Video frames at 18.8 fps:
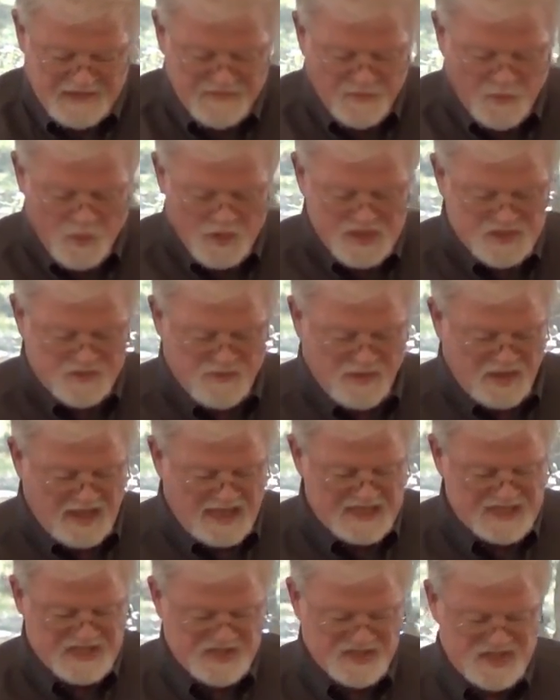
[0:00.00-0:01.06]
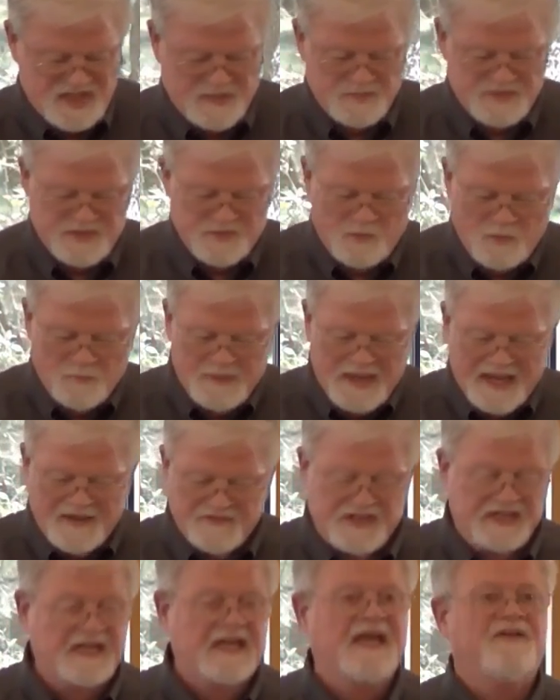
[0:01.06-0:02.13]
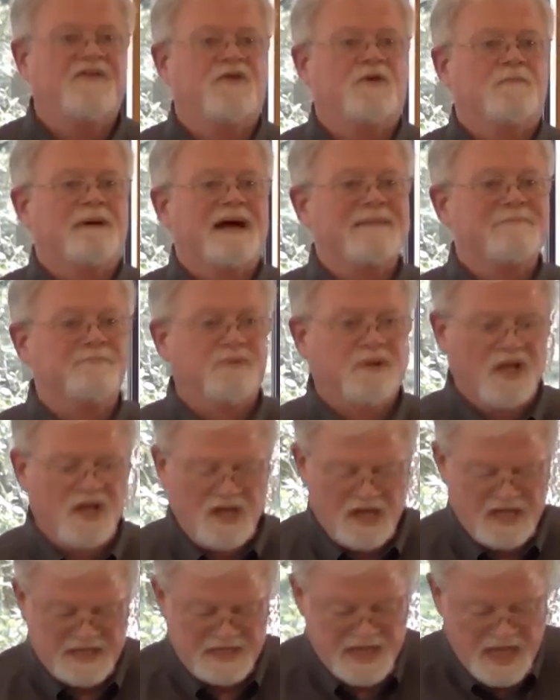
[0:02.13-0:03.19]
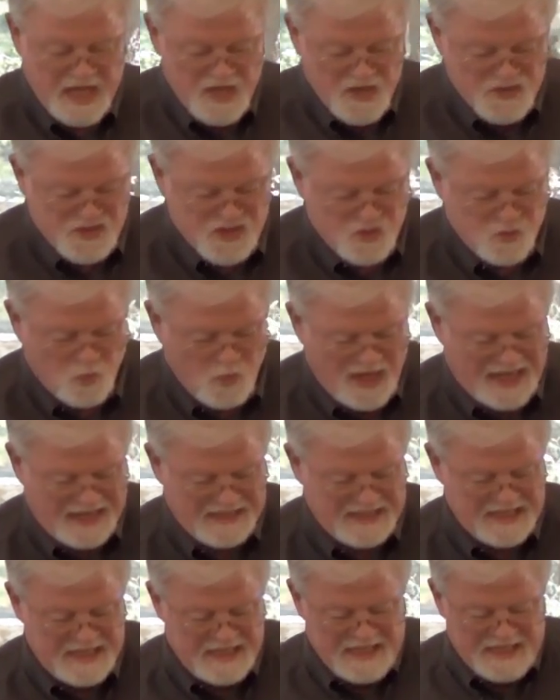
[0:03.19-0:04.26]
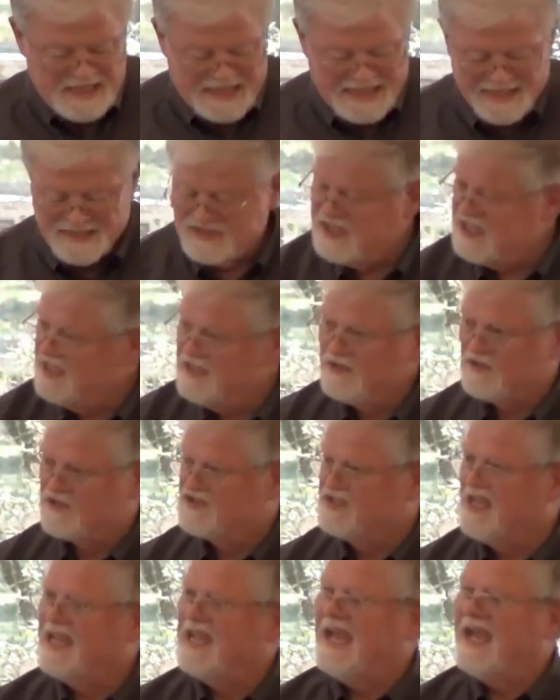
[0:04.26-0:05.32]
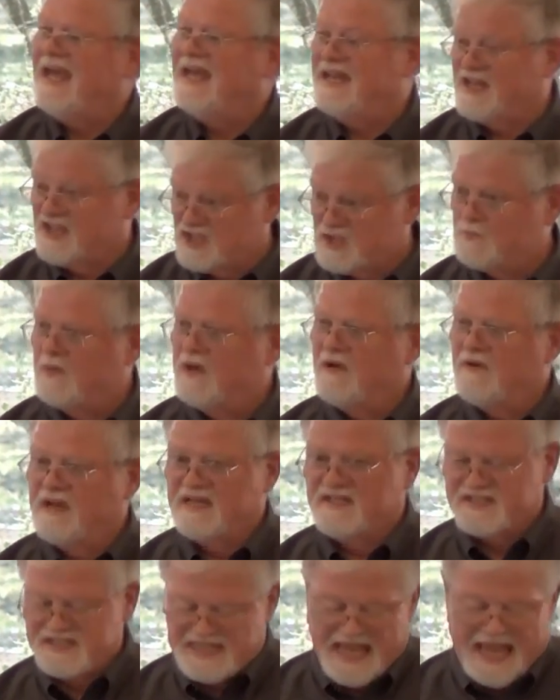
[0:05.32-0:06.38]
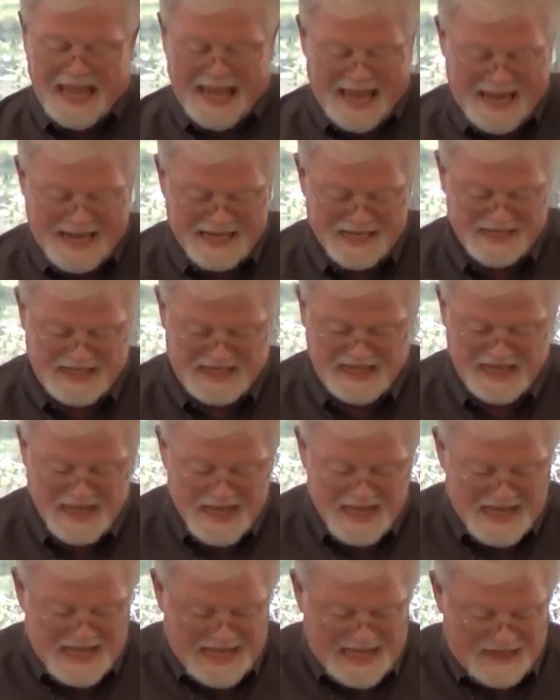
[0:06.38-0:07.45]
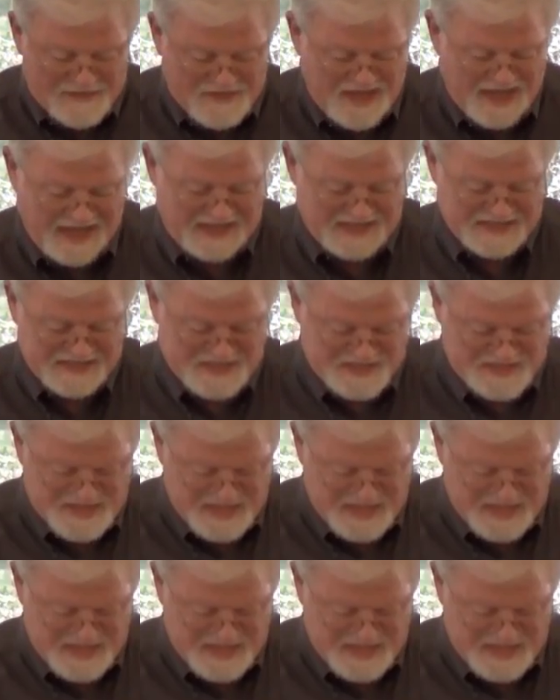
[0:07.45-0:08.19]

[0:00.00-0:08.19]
and they had forged relationships that were bound together by blood, sweat, and tears. They had experienced the agony and the